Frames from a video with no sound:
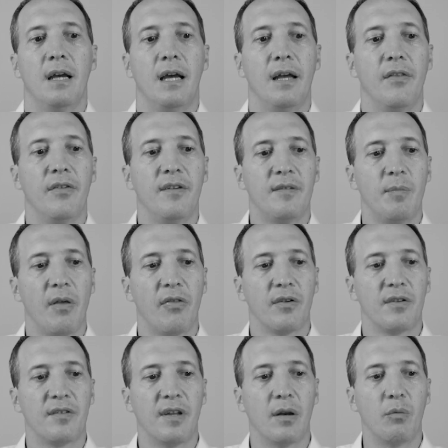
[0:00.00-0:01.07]
And these
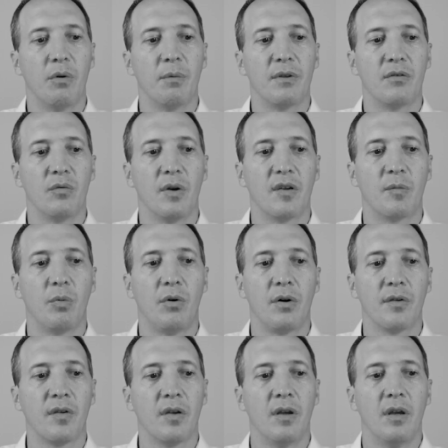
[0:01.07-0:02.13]
methods that we want to
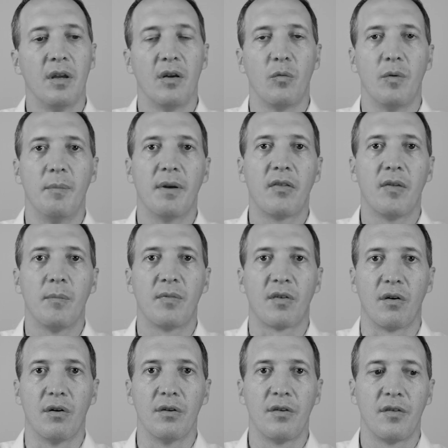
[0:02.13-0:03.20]
export, we make them
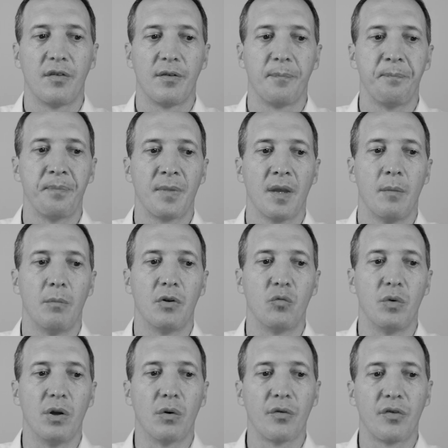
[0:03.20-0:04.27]
slots, but
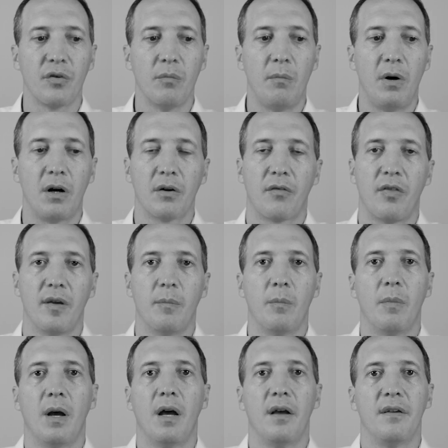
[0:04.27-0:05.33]
we also mark
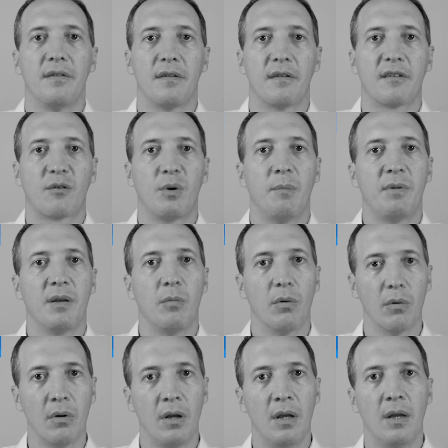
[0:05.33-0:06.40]
them as
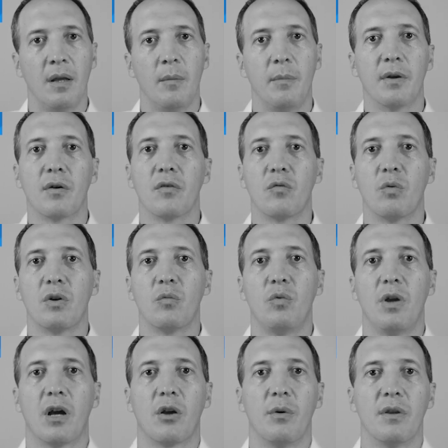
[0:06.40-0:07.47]
scriptable, because what
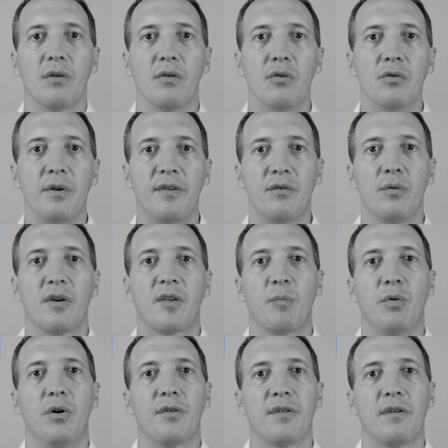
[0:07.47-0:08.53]
we are going to do is to
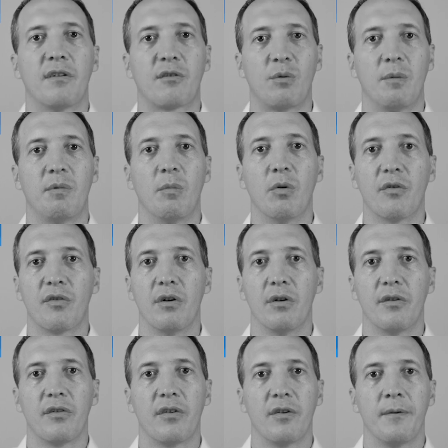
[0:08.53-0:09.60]
export scriptable
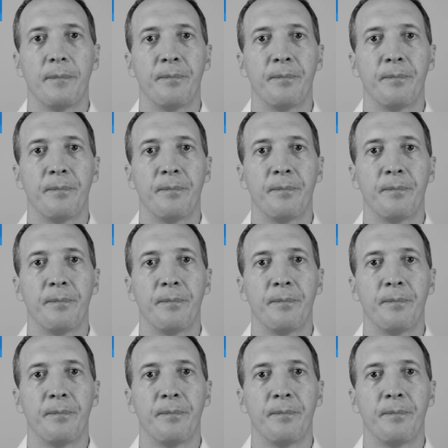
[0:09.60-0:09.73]
slots.